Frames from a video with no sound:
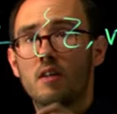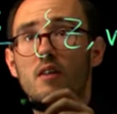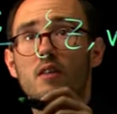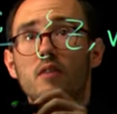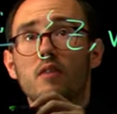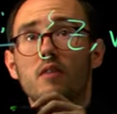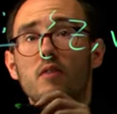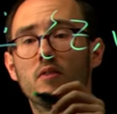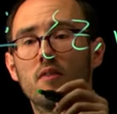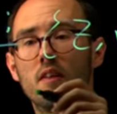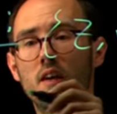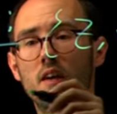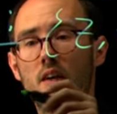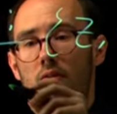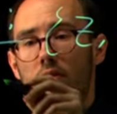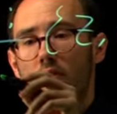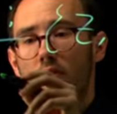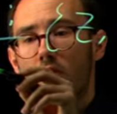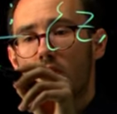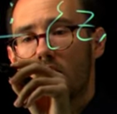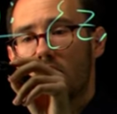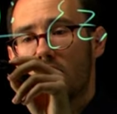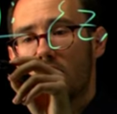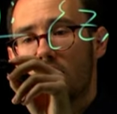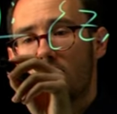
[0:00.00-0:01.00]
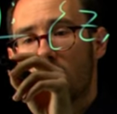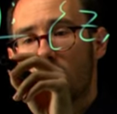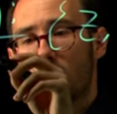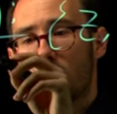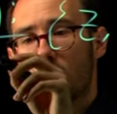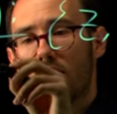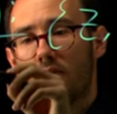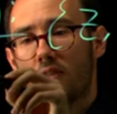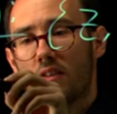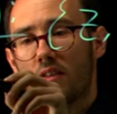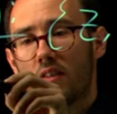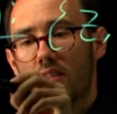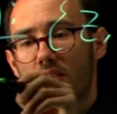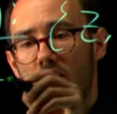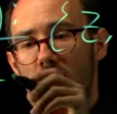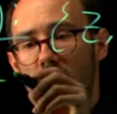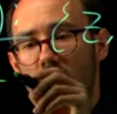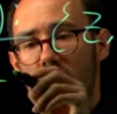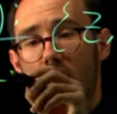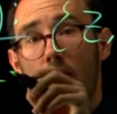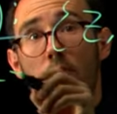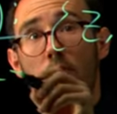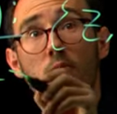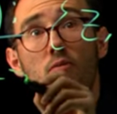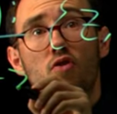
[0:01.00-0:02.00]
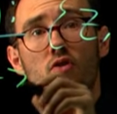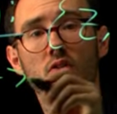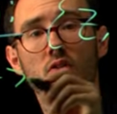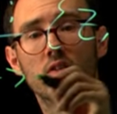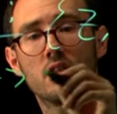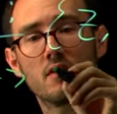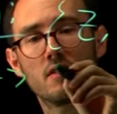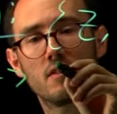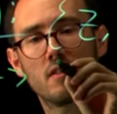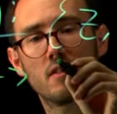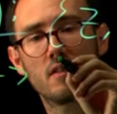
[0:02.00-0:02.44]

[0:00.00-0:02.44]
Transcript: So therefore, with this assumption,